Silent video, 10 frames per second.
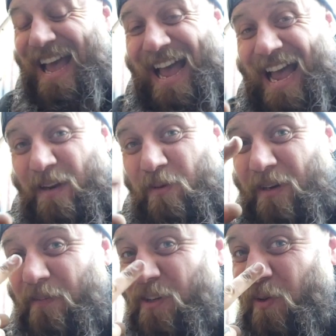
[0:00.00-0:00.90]
And we're
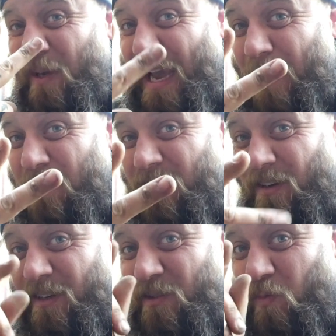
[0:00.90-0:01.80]
going to have 2 cap
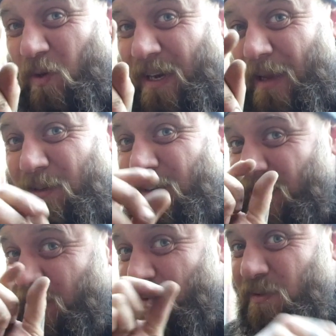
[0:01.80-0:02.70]
designs, and 1 cap
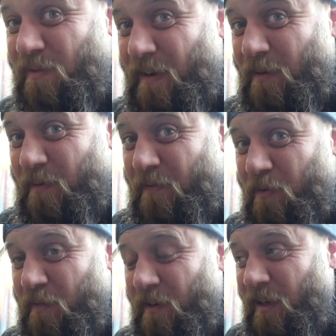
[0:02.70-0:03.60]
design is also available in
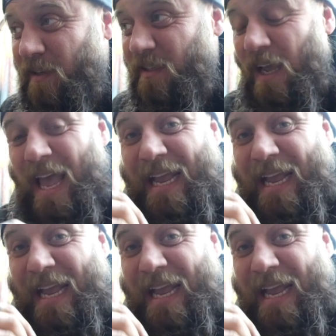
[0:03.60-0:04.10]
4 different colours.